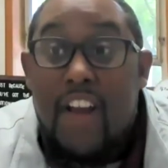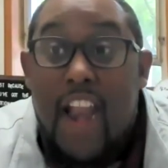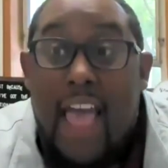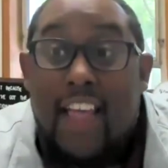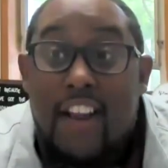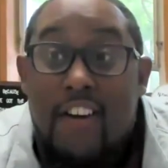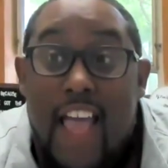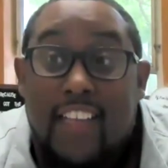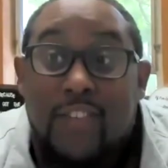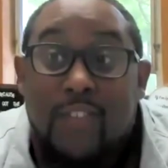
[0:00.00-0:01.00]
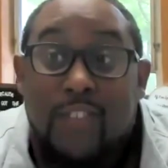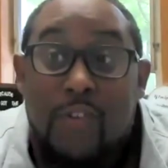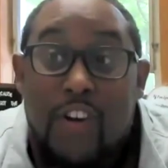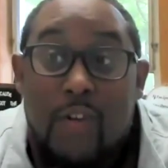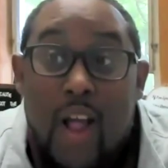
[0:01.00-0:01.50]
If an international
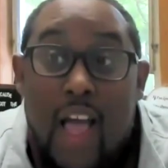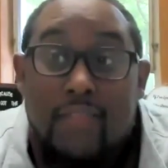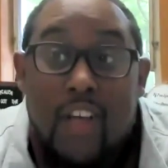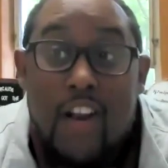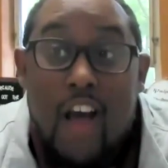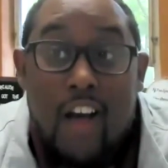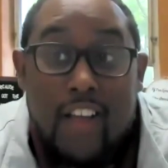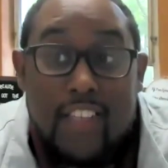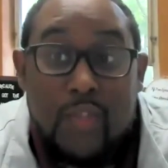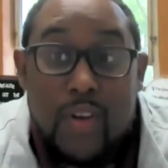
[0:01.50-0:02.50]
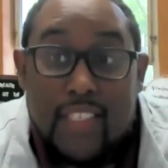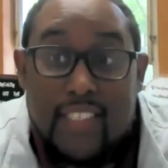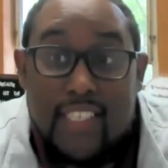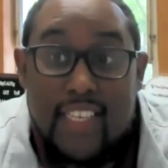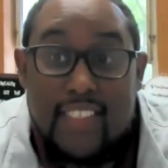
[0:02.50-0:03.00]
student arrives on August
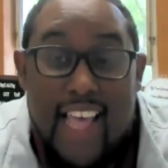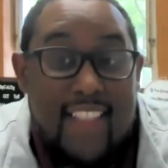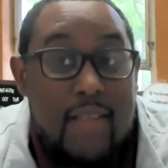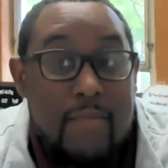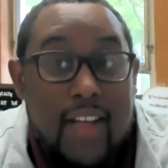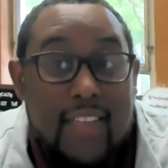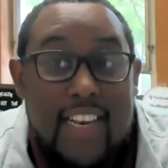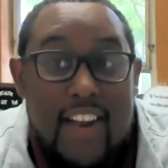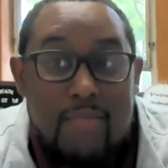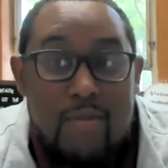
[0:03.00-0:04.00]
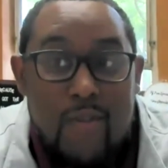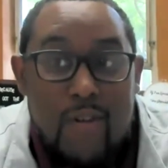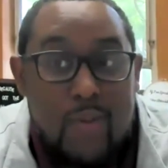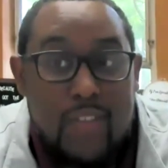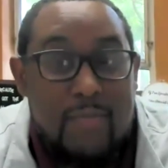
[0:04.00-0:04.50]
26th at the Boston
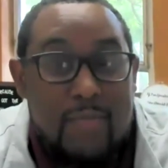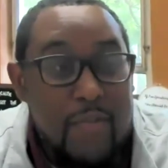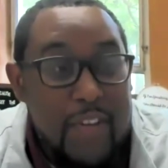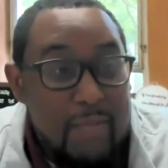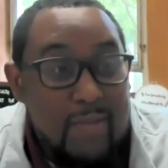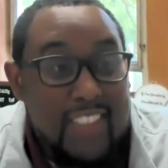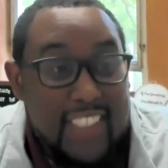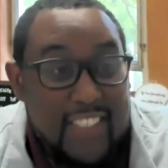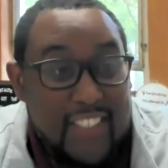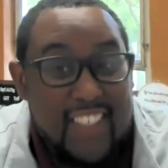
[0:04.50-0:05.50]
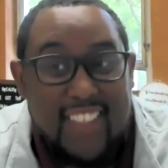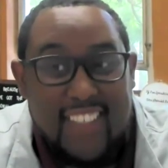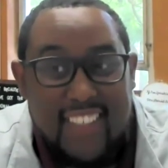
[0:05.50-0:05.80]
airport, what's the move-in procedure?